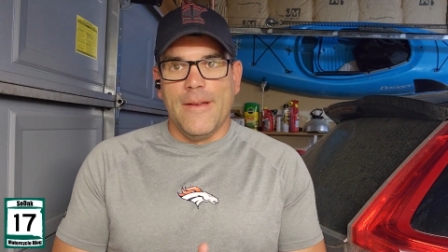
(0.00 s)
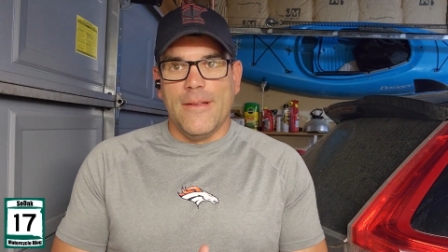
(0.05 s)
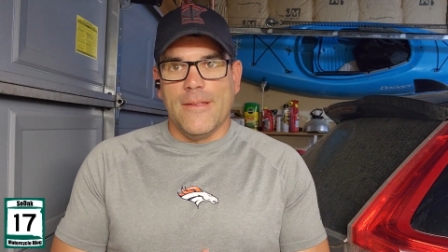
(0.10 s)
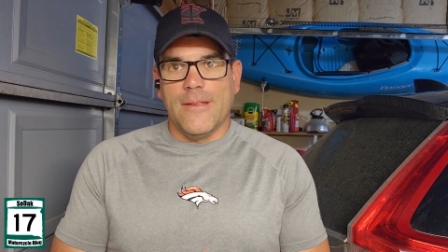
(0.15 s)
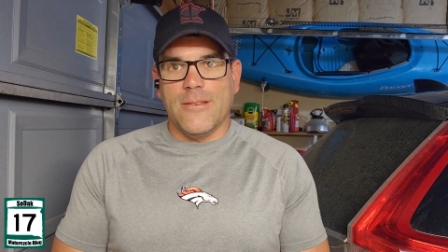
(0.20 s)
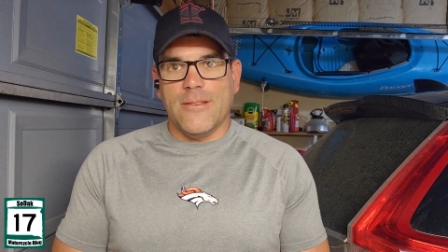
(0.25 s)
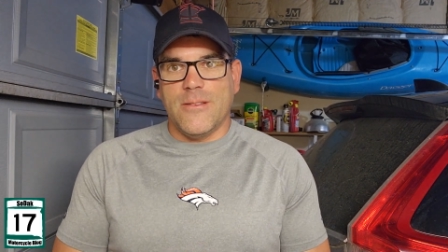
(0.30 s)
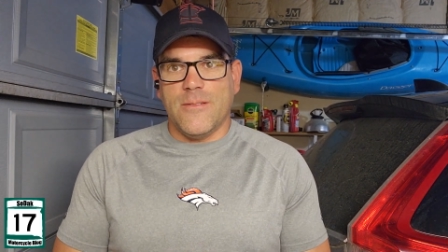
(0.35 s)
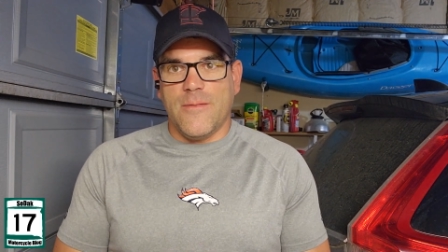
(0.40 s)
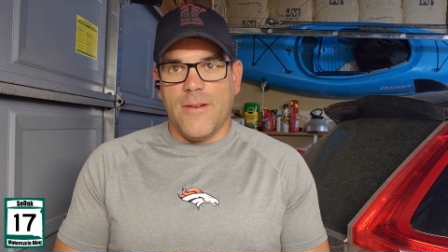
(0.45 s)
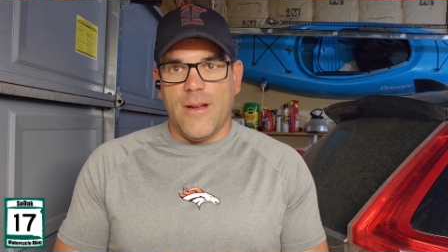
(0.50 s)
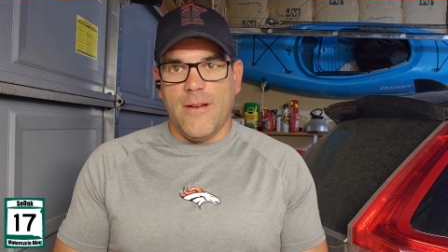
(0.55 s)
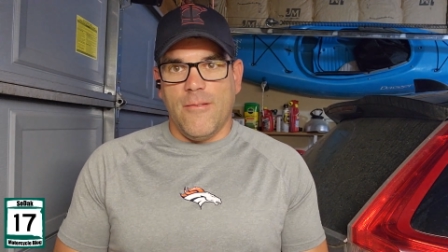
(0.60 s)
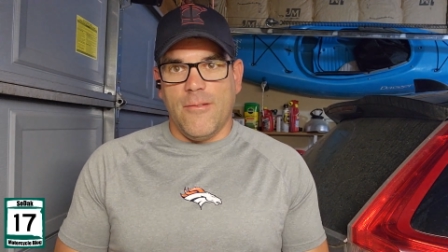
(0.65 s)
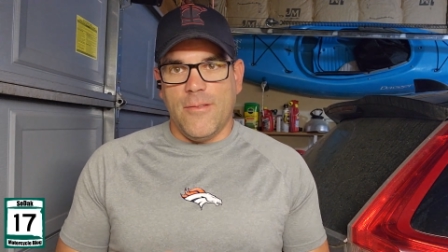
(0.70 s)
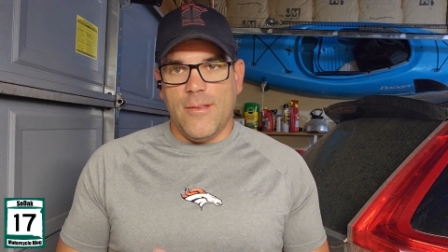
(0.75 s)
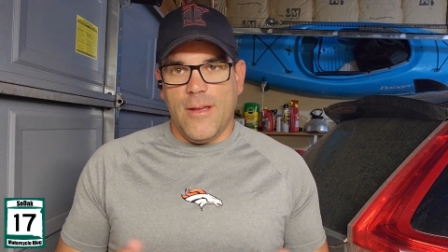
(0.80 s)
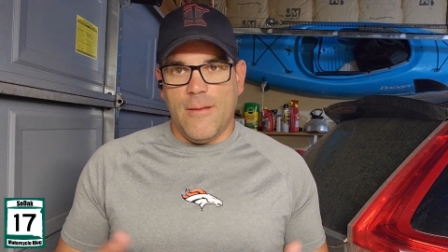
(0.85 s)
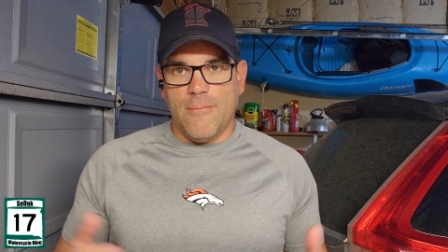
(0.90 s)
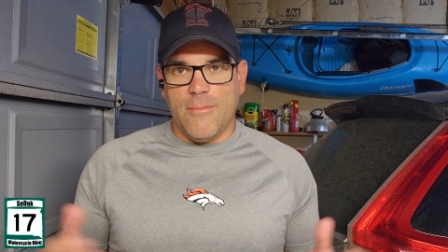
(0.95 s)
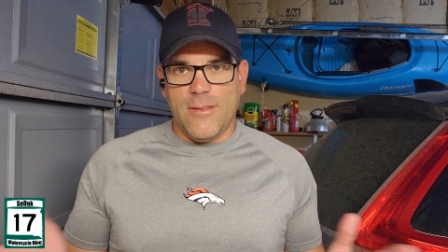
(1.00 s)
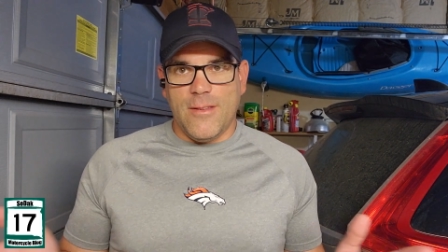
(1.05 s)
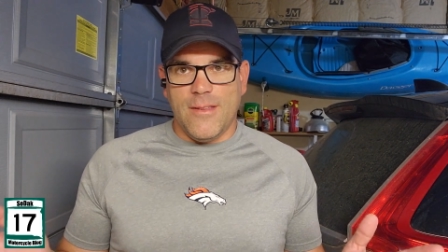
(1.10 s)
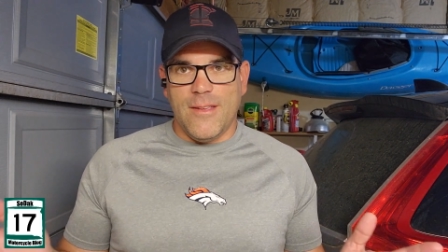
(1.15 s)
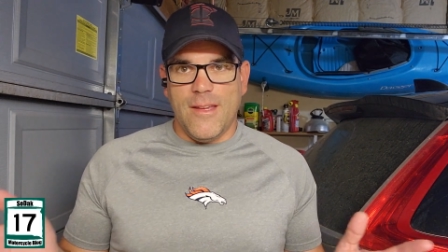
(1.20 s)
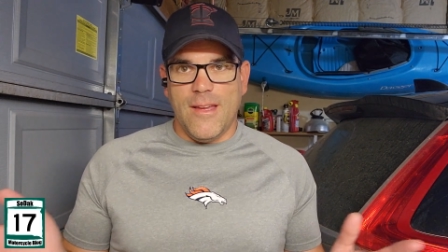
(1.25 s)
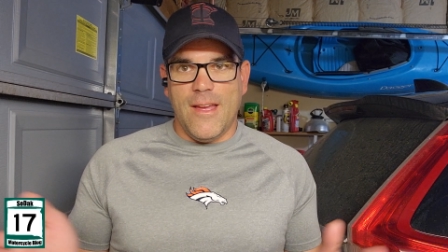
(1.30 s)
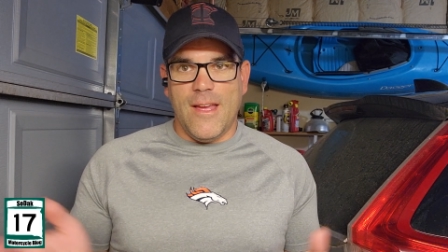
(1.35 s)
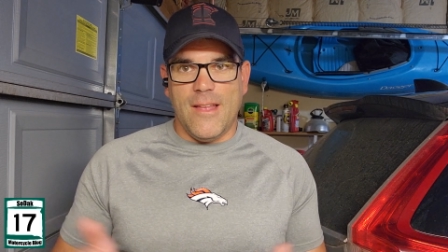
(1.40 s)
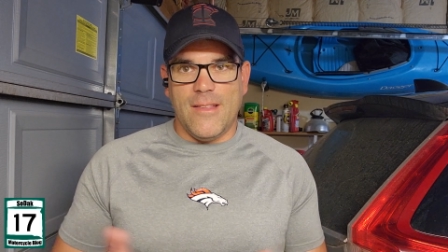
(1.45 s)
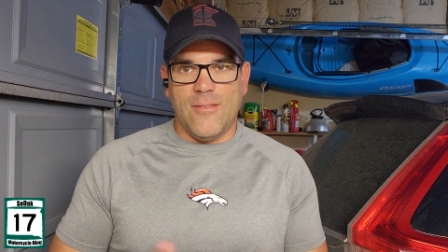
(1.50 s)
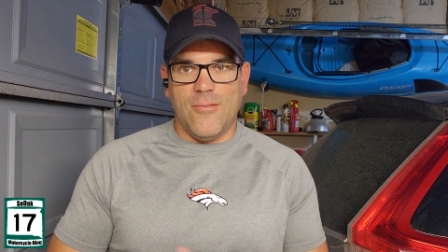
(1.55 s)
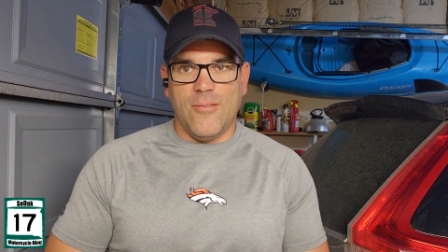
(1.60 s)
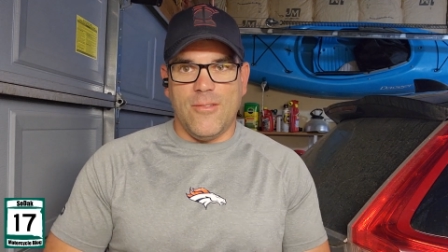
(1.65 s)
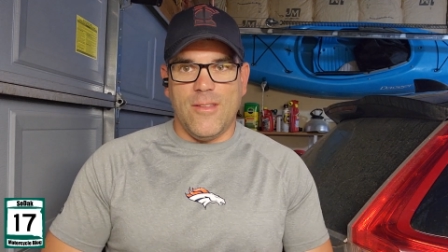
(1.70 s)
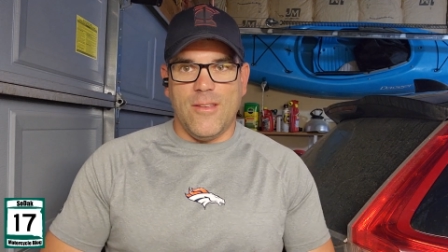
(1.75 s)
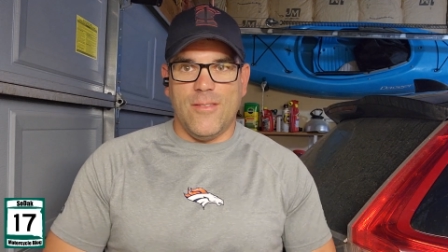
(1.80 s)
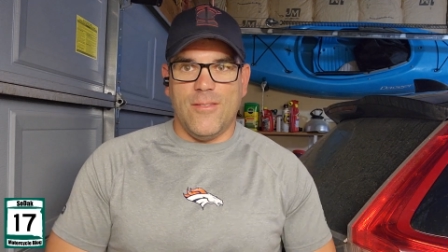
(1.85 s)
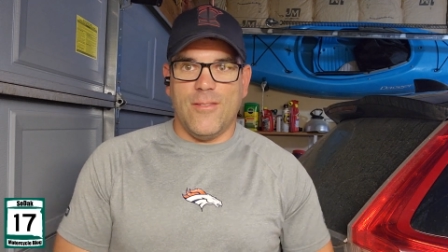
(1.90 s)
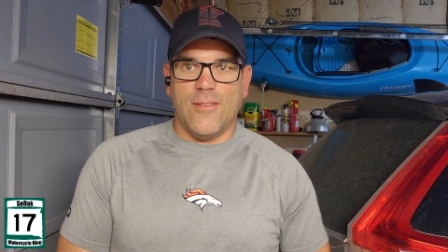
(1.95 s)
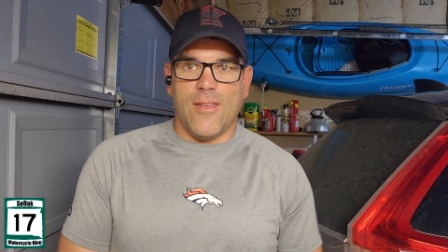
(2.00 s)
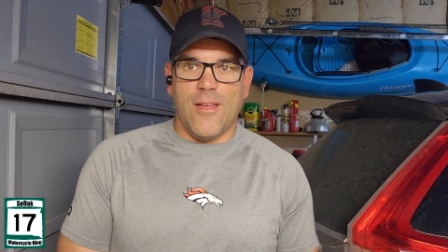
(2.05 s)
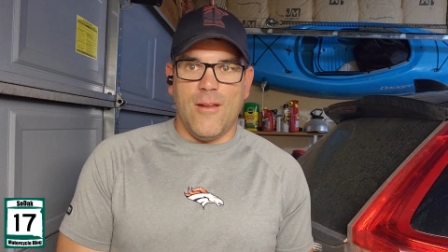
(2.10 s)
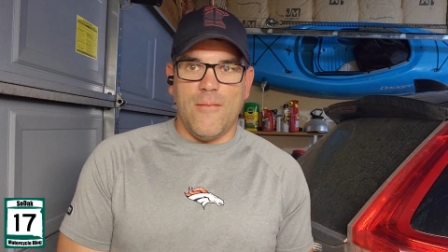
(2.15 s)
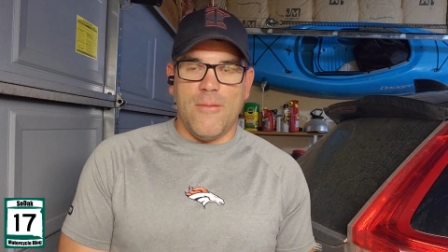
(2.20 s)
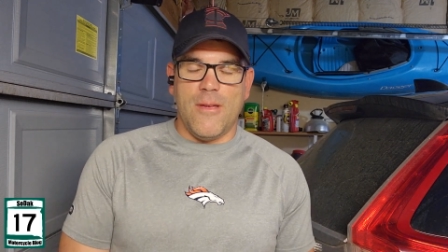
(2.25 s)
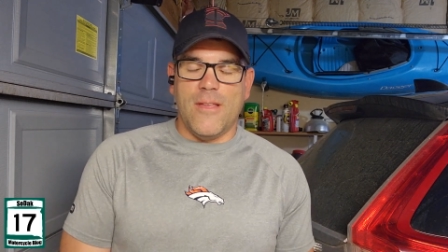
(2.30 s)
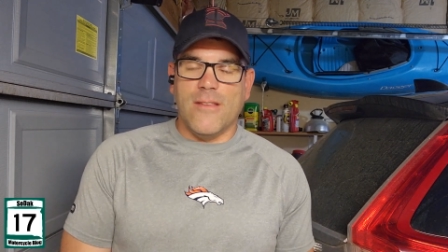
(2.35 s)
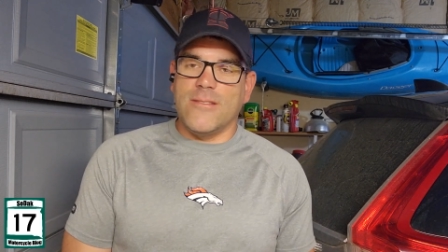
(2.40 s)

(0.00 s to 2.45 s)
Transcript: Little survival tips. That's what this is going to be.